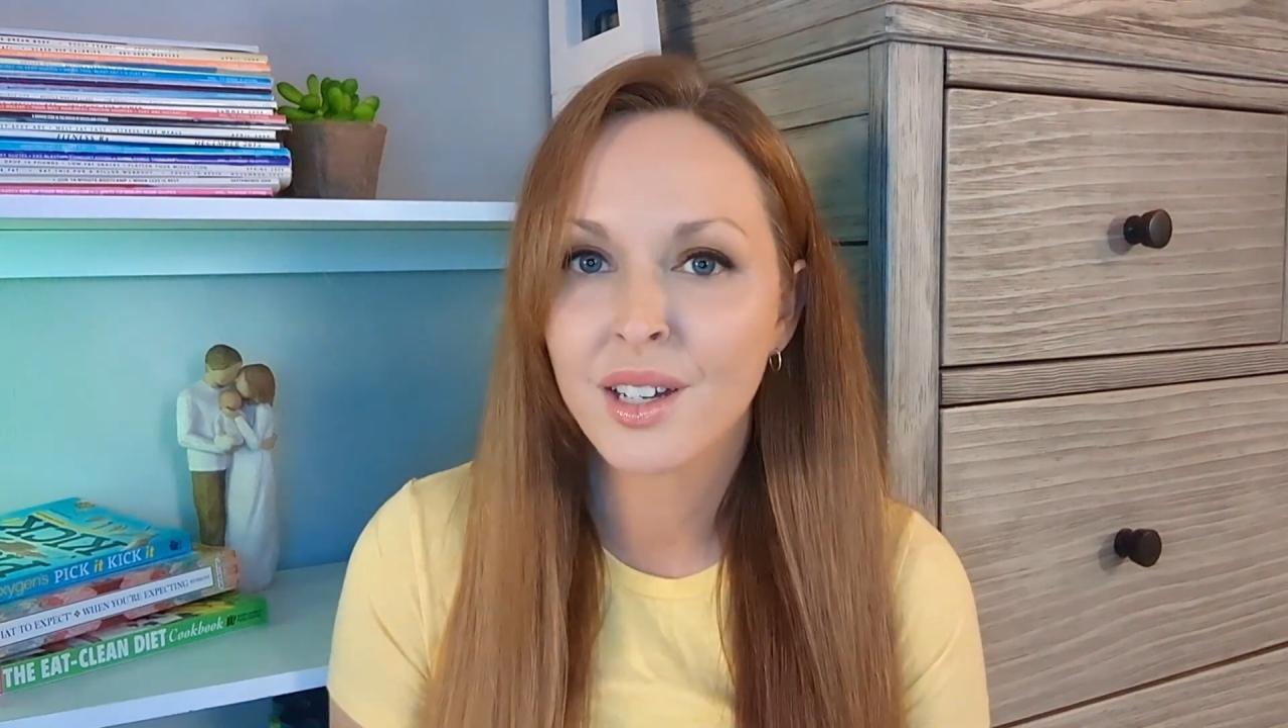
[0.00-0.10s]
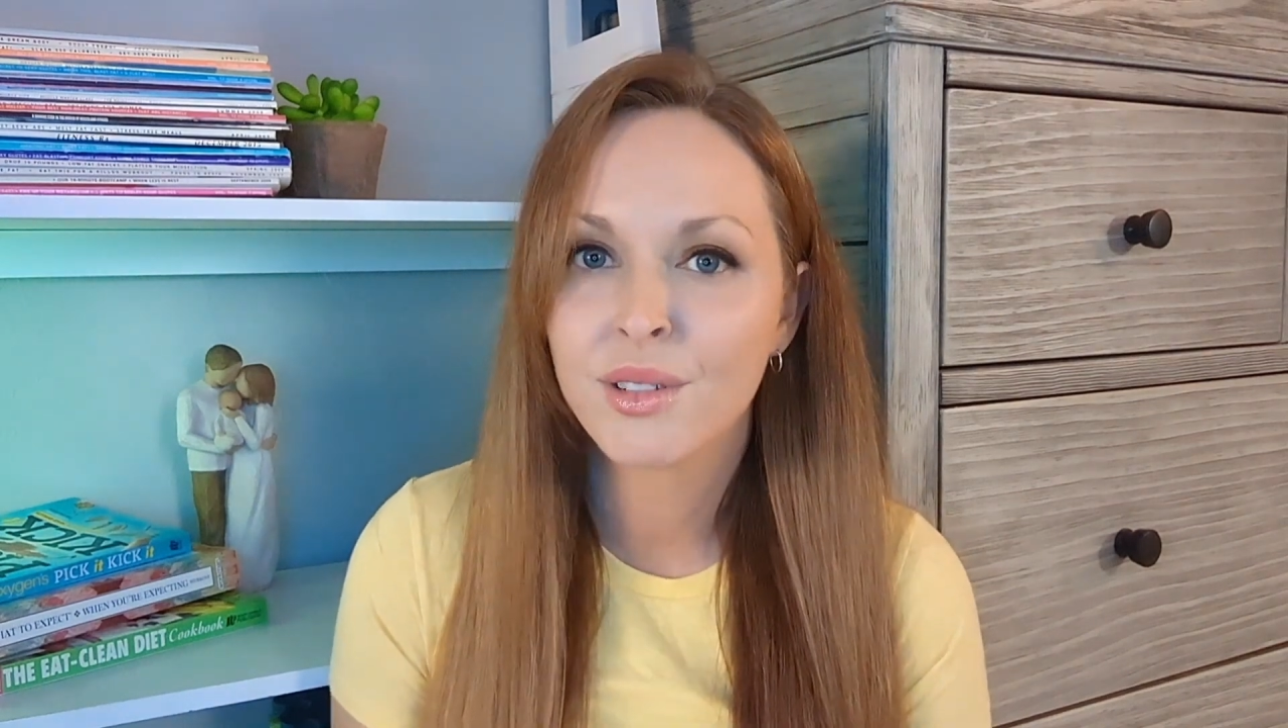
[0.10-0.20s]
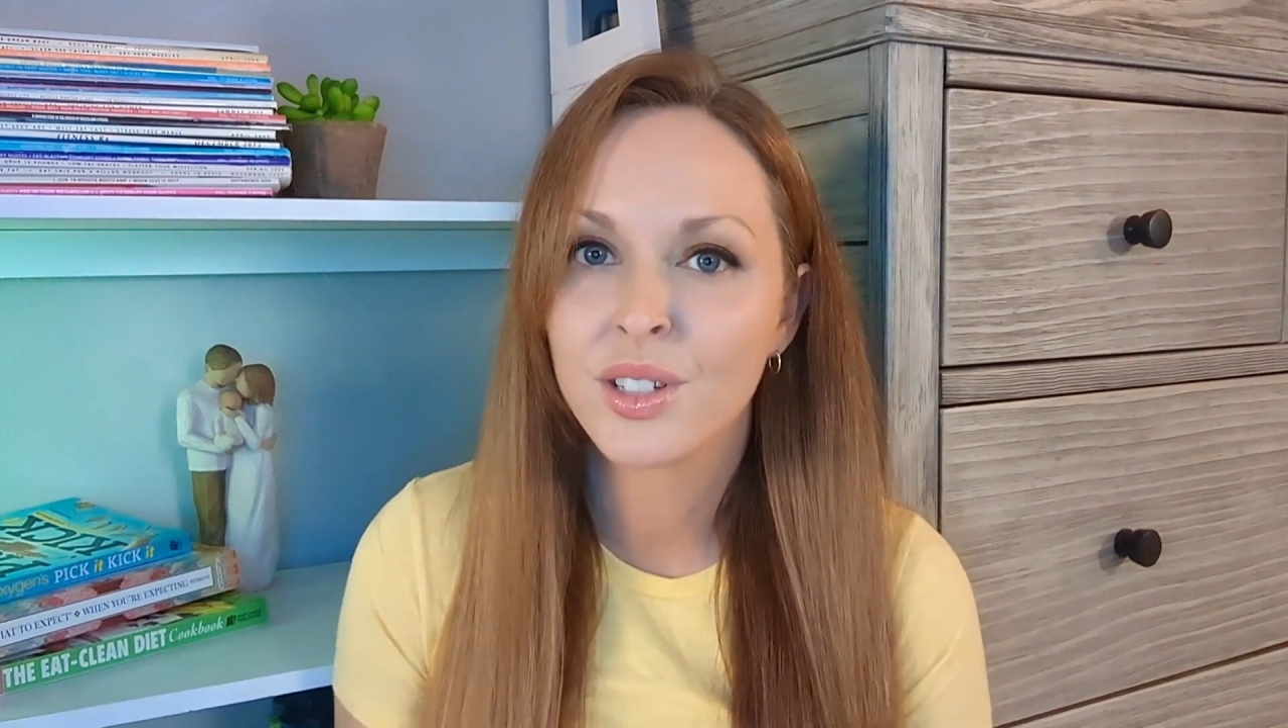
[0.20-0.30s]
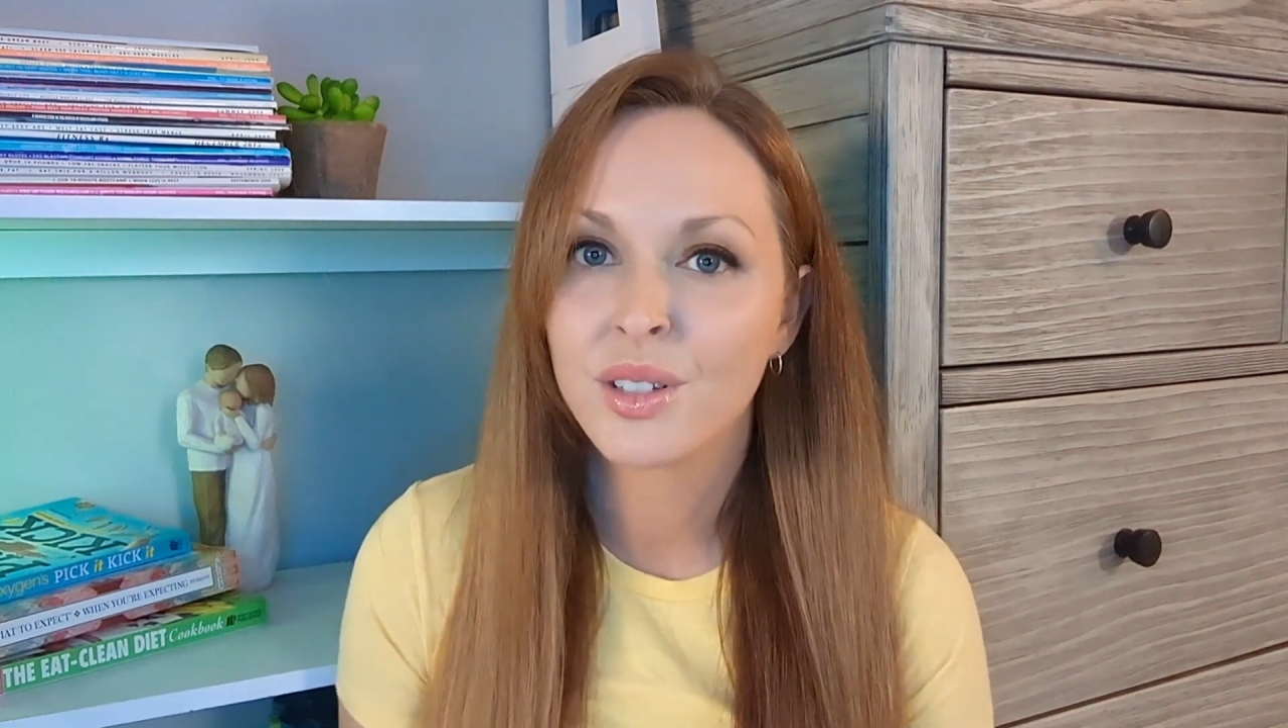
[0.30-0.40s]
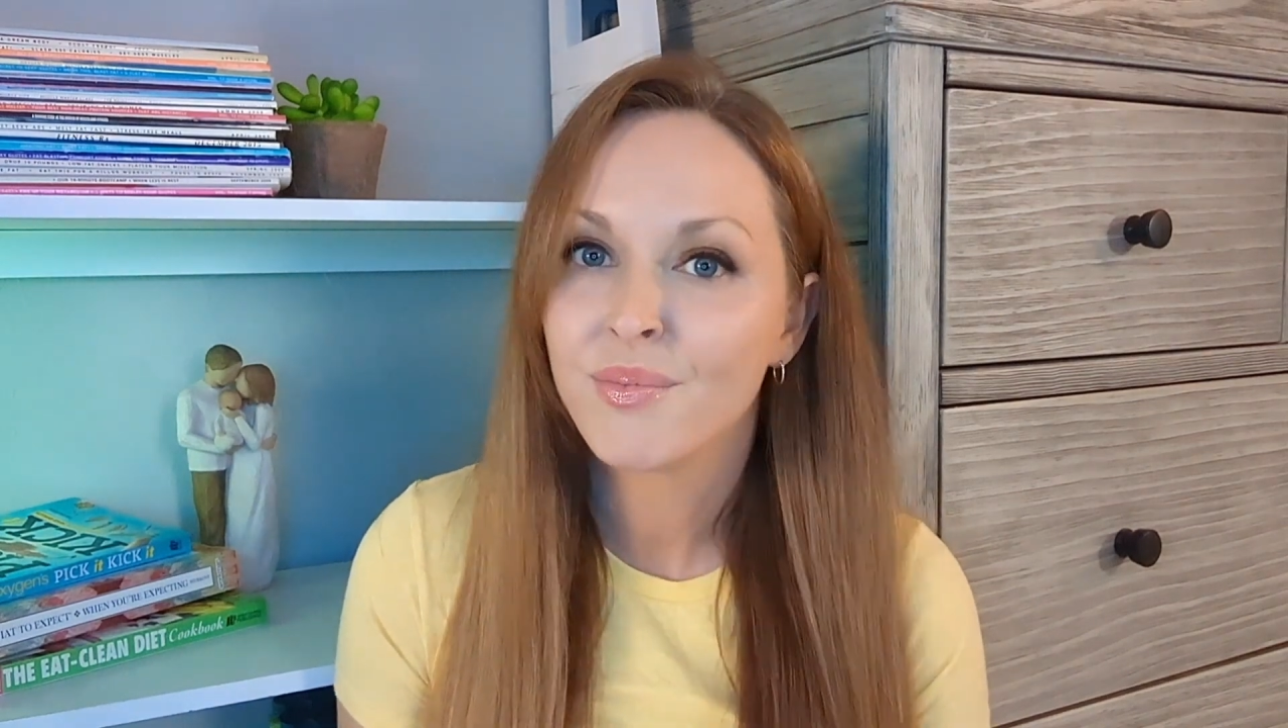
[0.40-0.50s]
I
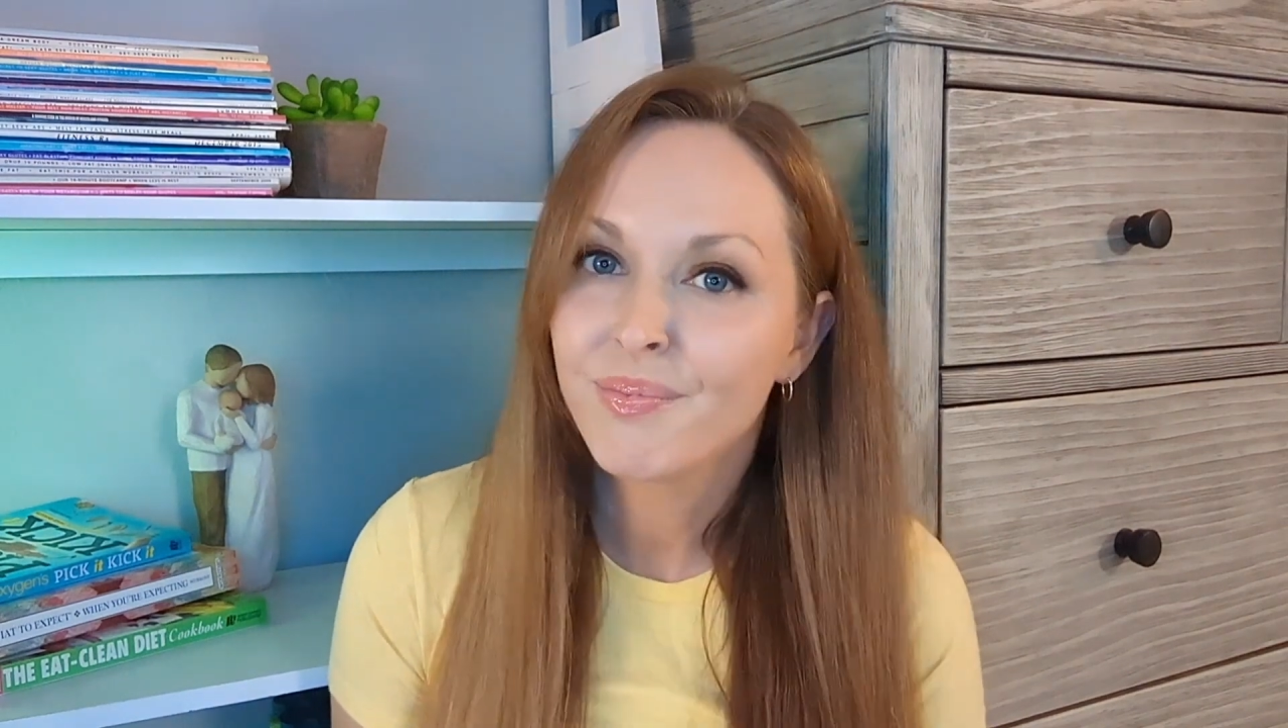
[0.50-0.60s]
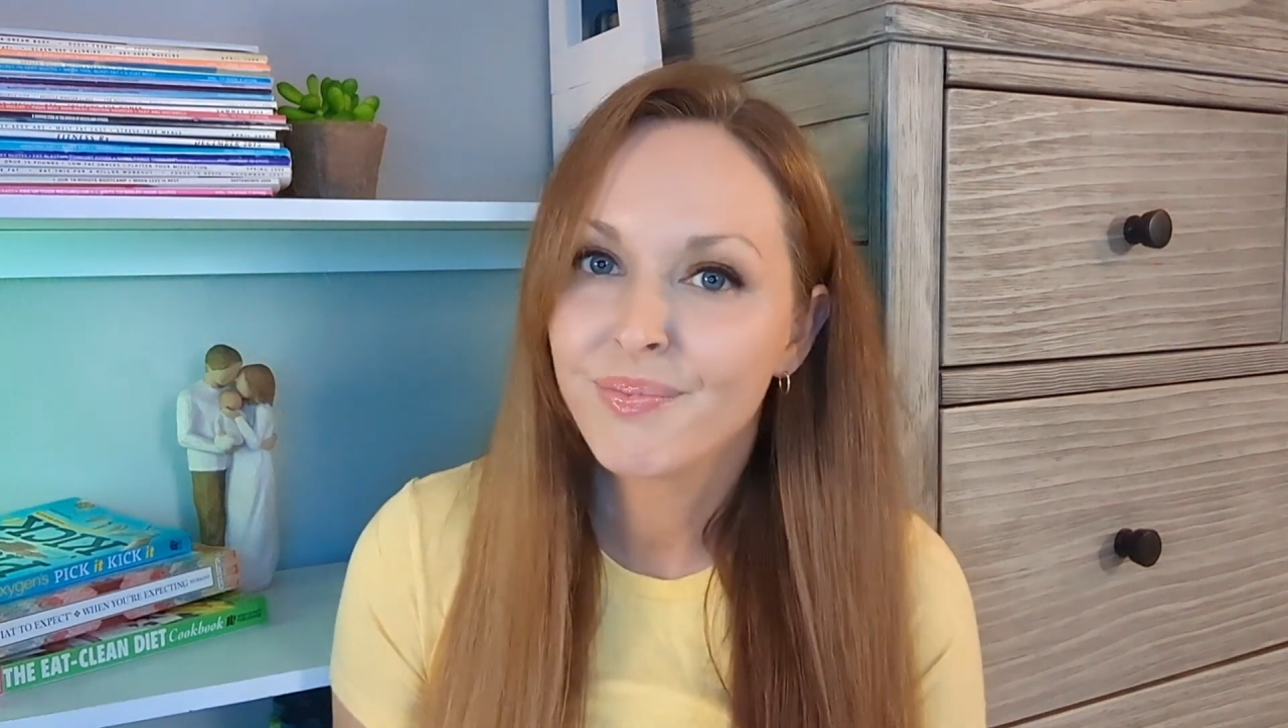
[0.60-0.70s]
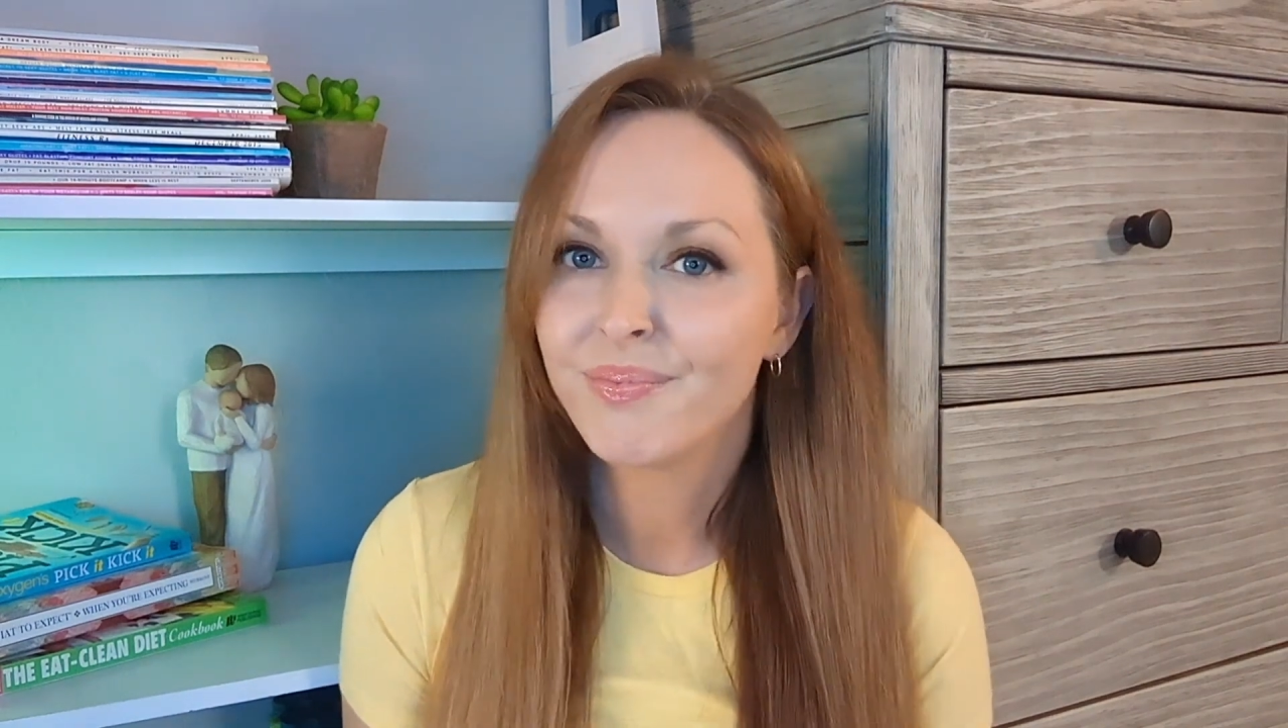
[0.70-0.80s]
was